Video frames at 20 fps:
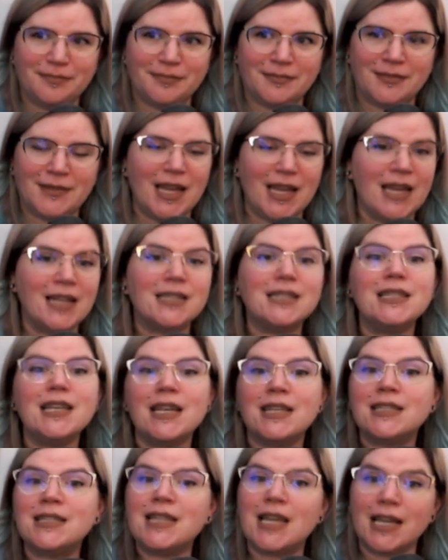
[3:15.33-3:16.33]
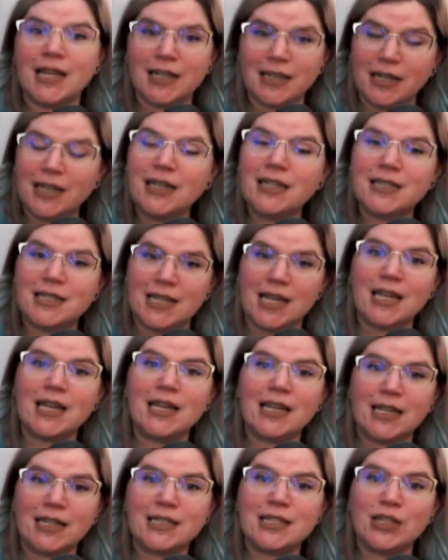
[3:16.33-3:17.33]
it's taking
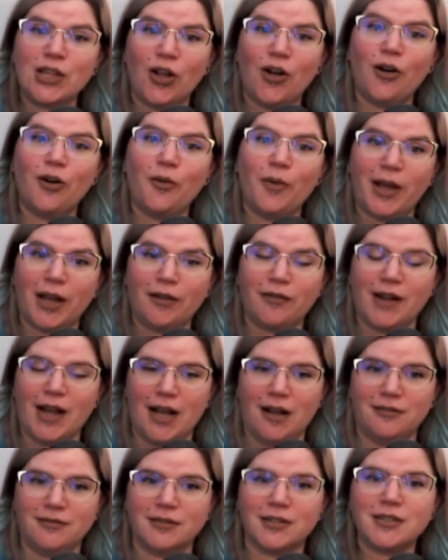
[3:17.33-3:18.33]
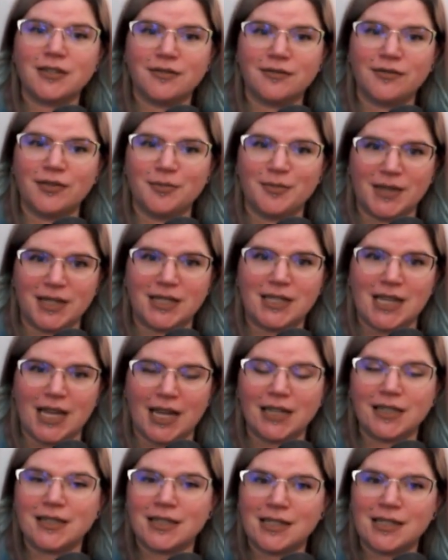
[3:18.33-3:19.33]
its long way around from the
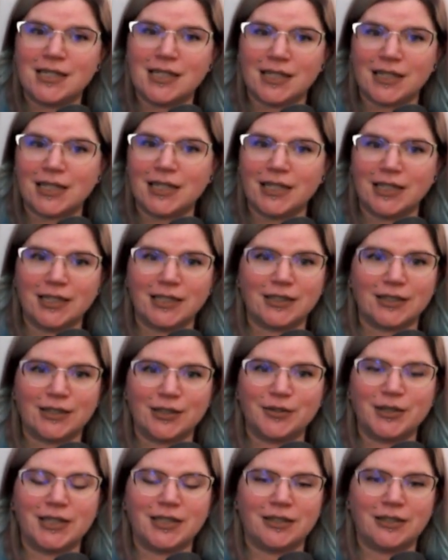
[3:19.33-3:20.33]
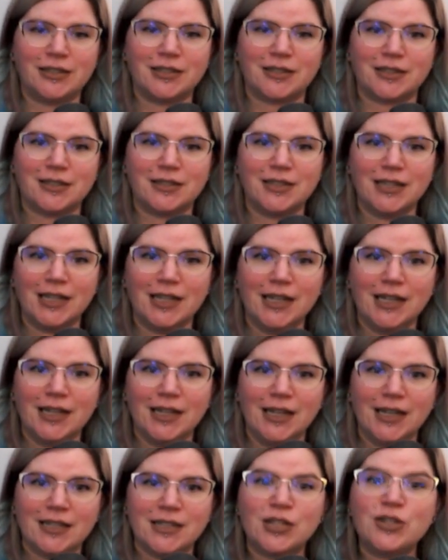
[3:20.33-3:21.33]
States to here, so it's
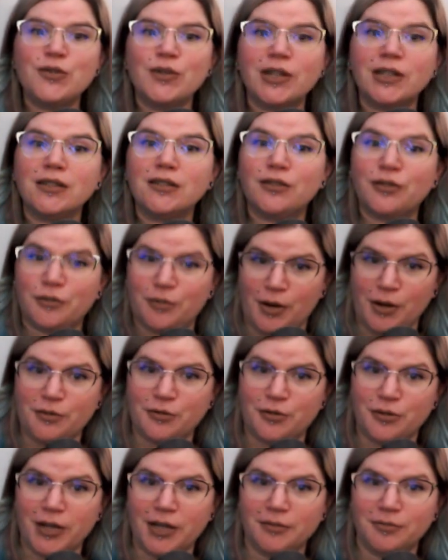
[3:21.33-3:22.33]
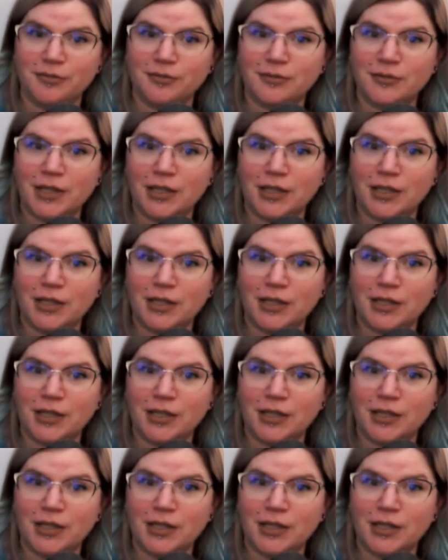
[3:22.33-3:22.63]
doing a little road trip.